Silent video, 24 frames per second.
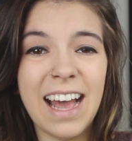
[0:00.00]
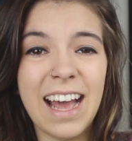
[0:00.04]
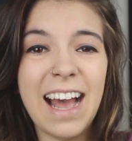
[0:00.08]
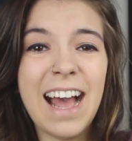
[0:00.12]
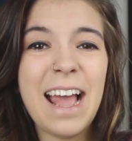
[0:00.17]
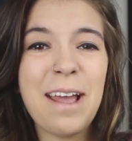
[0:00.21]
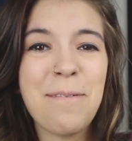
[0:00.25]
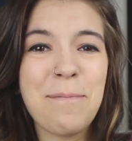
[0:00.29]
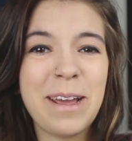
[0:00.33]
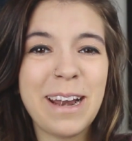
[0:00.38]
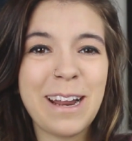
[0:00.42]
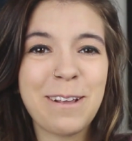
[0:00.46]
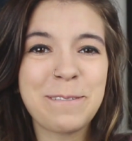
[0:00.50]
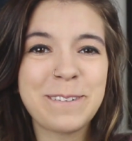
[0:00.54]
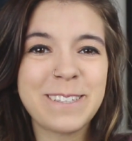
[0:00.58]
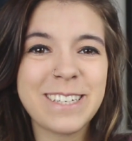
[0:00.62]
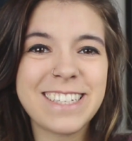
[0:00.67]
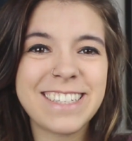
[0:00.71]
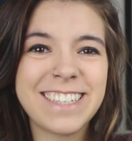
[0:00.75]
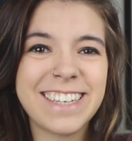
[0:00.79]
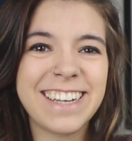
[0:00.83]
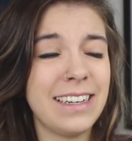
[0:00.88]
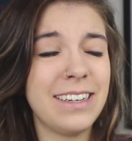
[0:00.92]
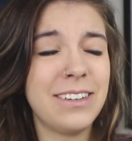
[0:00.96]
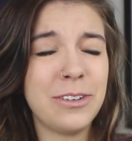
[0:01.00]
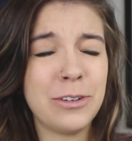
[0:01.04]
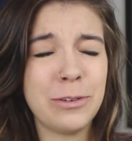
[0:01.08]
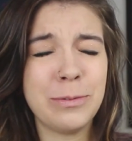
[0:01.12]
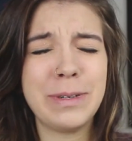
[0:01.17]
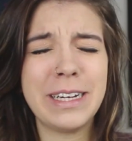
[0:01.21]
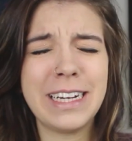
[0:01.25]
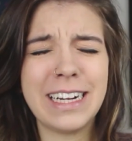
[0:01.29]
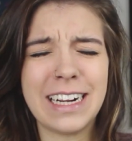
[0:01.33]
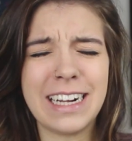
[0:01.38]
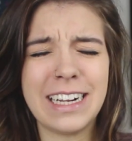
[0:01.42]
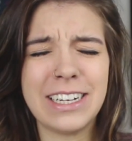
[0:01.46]
Hi, my name's Lizzie, and oh
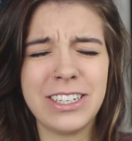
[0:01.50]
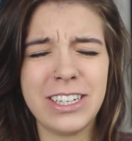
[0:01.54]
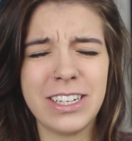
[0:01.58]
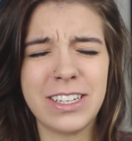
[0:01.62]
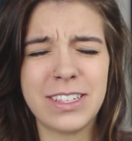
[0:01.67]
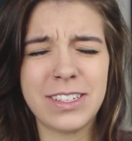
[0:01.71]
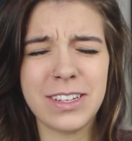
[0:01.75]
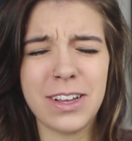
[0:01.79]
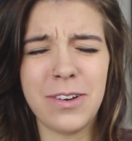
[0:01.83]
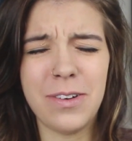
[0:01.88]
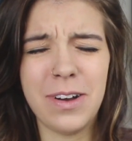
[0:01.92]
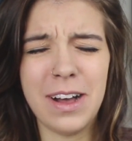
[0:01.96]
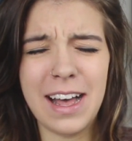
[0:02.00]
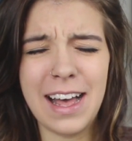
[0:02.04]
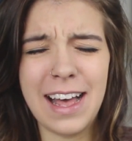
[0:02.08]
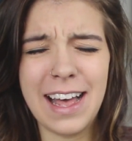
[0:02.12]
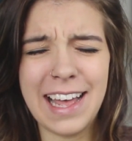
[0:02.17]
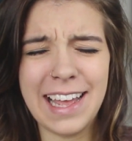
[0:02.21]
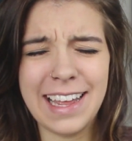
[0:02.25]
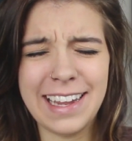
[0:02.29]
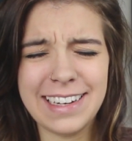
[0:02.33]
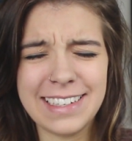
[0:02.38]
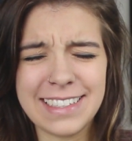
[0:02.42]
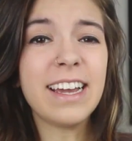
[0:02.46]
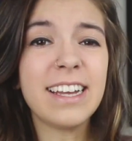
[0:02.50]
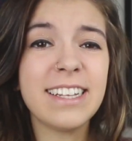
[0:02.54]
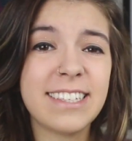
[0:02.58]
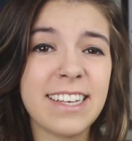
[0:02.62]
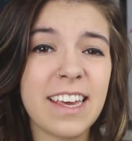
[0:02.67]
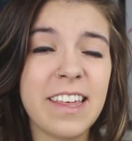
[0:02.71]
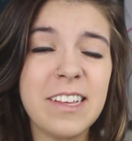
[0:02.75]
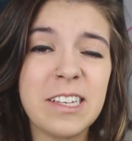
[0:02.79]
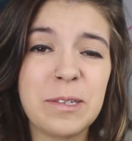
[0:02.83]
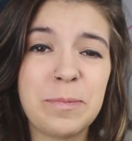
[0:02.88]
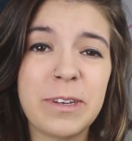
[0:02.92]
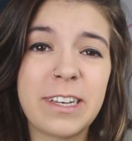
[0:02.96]
my gosh, it's so hot. I can
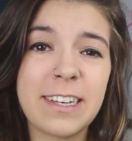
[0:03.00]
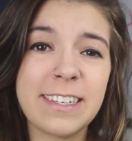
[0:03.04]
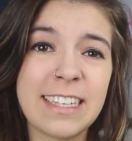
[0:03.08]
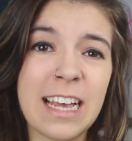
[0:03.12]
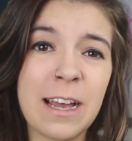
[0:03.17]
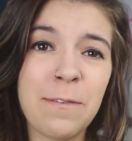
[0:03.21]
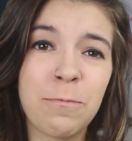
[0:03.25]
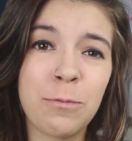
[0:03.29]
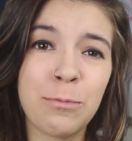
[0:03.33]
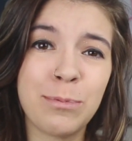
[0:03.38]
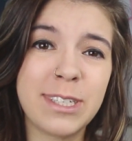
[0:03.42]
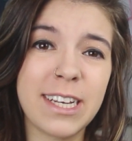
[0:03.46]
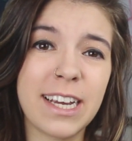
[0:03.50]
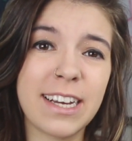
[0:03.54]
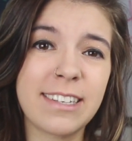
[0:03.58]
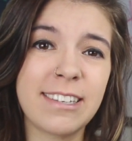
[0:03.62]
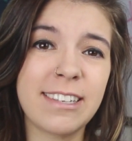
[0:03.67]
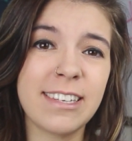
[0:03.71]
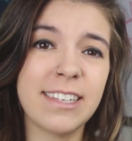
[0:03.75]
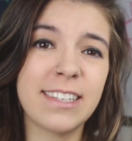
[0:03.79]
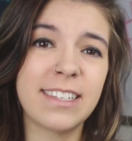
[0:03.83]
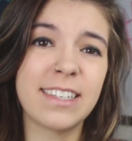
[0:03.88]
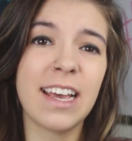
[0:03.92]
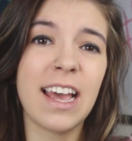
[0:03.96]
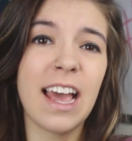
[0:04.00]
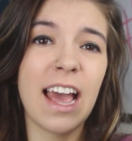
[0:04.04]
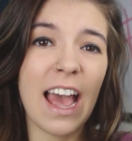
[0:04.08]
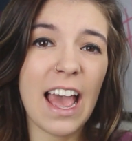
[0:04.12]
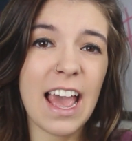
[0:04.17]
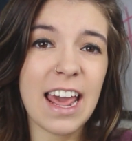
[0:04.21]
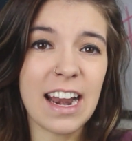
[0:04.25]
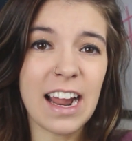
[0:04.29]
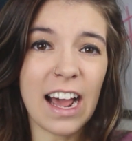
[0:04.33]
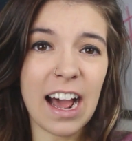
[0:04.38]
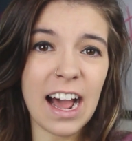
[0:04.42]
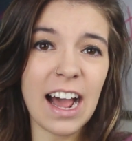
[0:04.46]
say this because I'm from Texas,
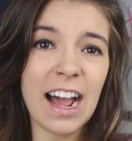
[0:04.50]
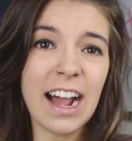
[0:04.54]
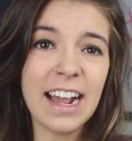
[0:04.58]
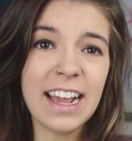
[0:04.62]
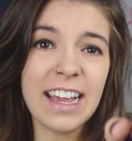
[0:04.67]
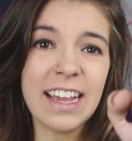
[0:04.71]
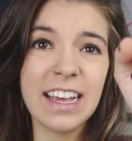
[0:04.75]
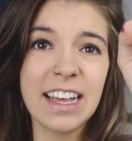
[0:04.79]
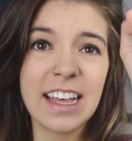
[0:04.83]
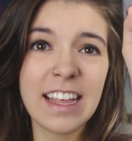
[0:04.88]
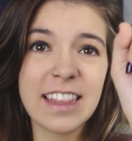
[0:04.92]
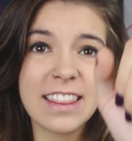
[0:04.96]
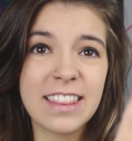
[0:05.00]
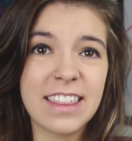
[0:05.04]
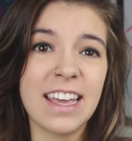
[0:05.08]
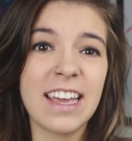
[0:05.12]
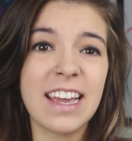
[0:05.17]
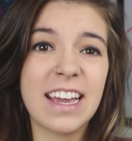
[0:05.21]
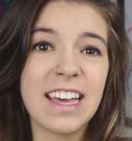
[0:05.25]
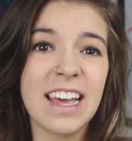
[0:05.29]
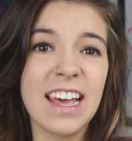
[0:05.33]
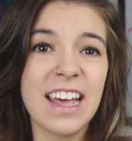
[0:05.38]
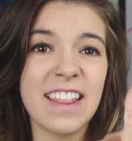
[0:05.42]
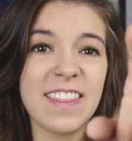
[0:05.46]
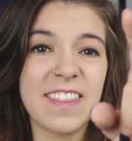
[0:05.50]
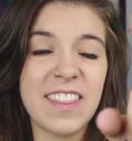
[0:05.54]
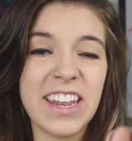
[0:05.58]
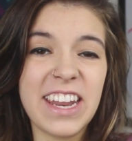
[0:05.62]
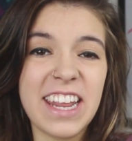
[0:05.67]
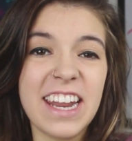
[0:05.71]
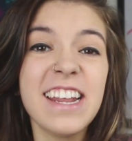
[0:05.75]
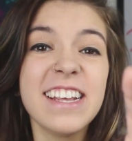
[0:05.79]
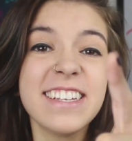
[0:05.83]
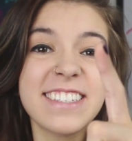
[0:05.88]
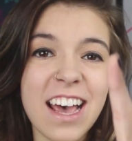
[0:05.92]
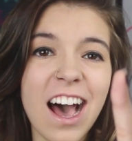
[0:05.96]
and I think that
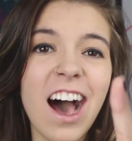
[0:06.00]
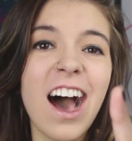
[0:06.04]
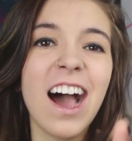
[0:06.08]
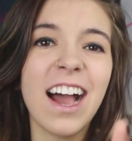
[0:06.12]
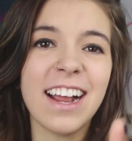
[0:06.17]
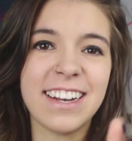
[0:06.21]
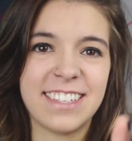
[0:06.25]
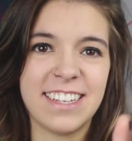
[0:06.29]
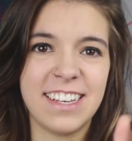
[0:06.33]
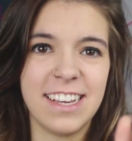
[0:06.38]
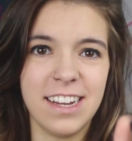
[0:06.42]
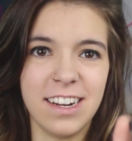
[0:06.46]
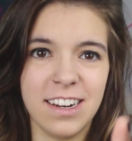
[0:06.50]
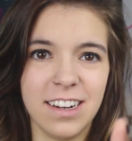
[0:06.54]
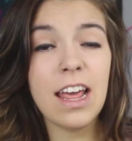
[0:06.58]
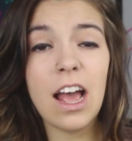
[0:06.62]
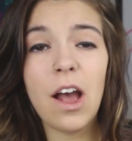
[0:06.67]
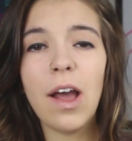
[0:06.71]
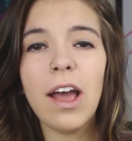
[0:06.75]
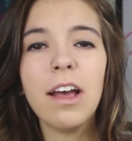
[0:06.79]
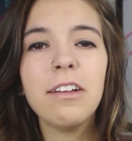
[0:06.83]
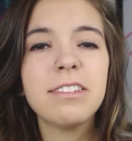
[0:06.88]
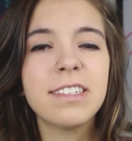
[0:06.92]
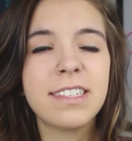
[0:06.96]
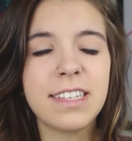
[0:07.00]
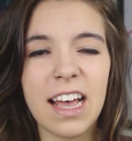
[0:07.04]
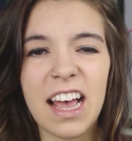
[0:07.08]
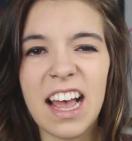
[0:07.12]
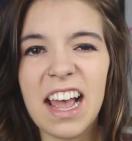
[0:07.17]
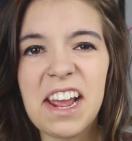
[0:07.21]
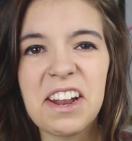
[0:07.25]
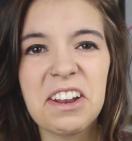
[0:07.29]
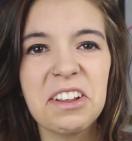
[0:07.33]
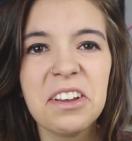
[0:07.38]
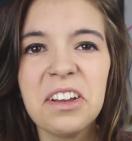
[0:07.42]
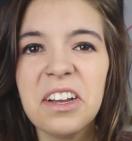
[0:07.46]
it is hot here. Now
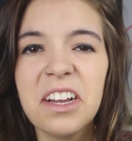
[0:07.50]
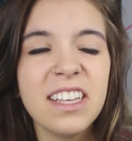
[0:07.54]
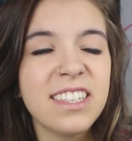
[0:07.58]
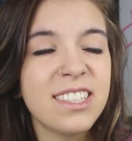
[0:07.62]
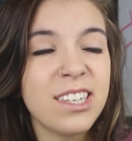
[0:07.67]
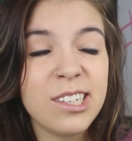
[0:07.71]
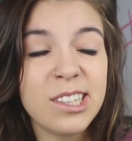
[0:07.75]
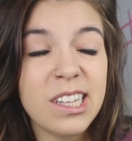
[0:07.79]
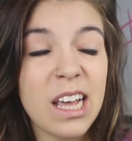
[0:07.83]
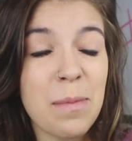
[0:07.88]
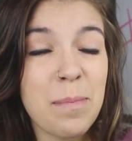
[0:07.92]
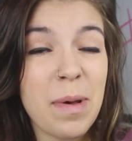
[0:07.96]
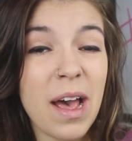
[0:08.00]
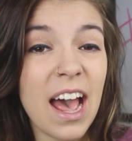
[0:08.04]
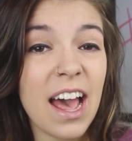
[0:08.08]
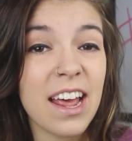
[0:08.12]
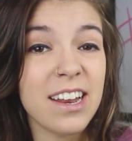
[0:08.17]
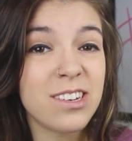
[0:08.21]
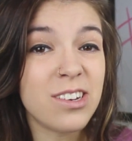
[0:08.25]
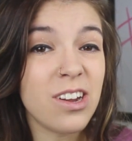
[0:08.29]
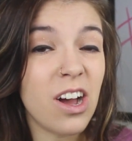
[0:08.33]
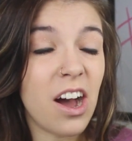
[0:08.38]
outside, it's not that bad.